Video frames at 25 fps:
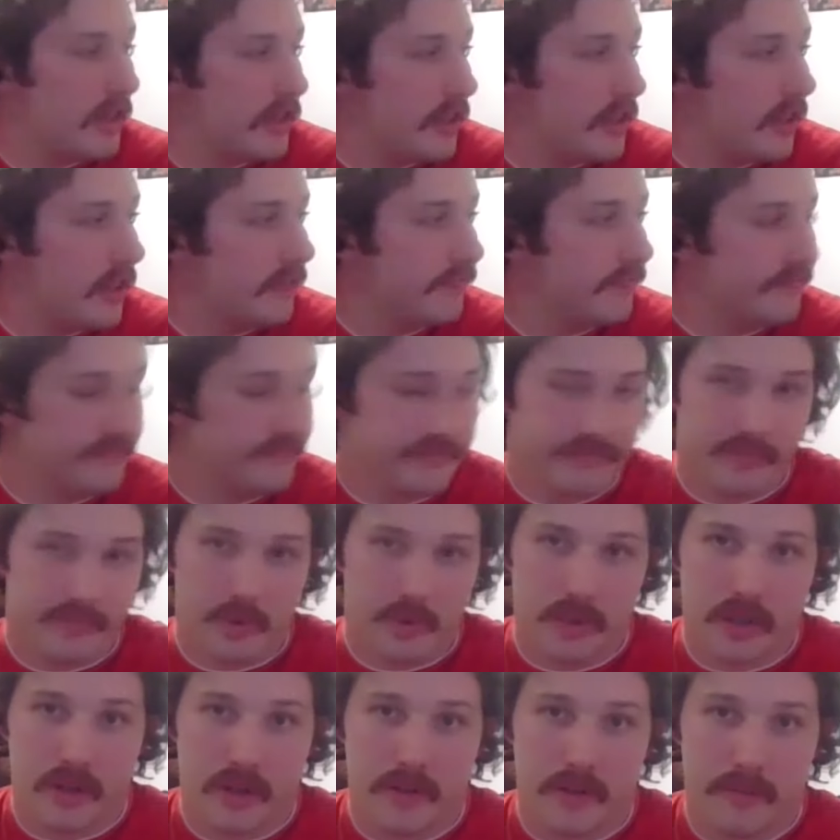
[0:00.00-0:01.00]
you know,
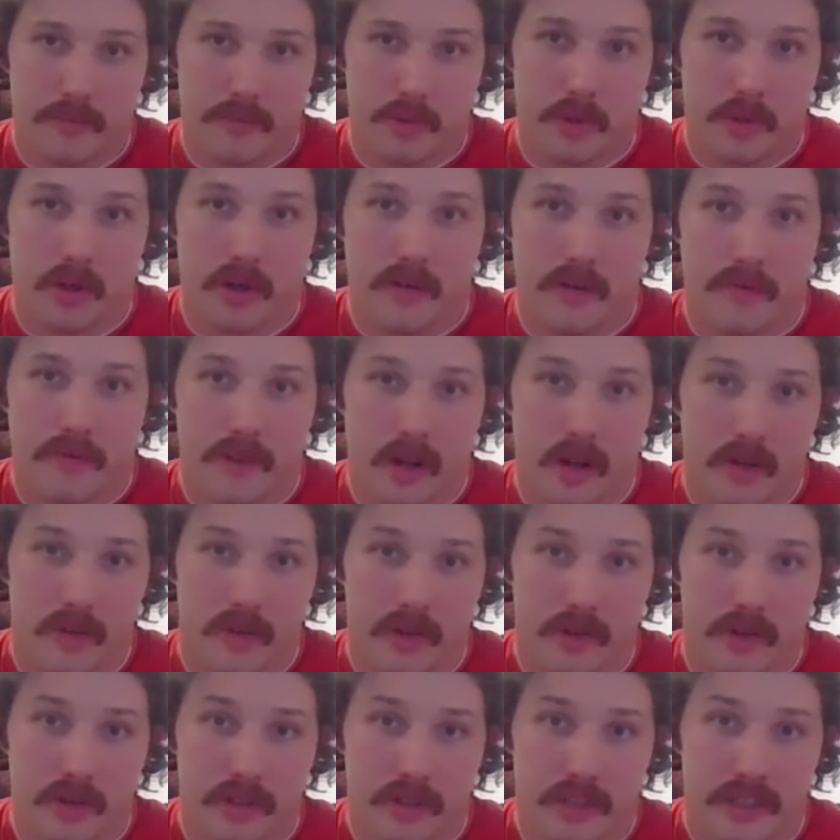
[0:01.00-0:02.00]
put it on a phone
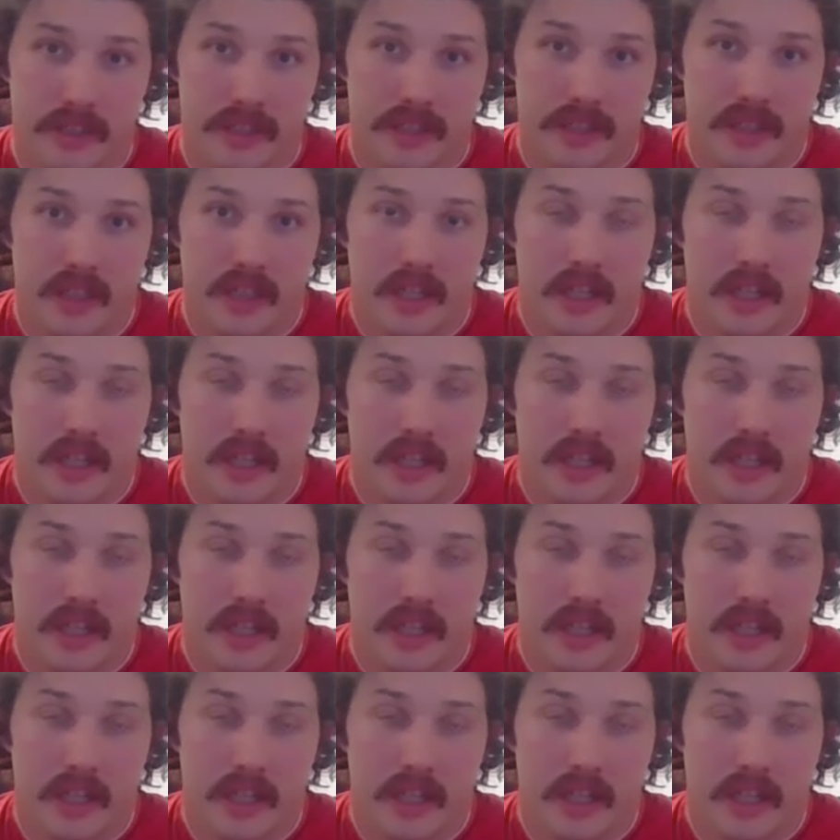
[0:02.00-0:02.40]
recording.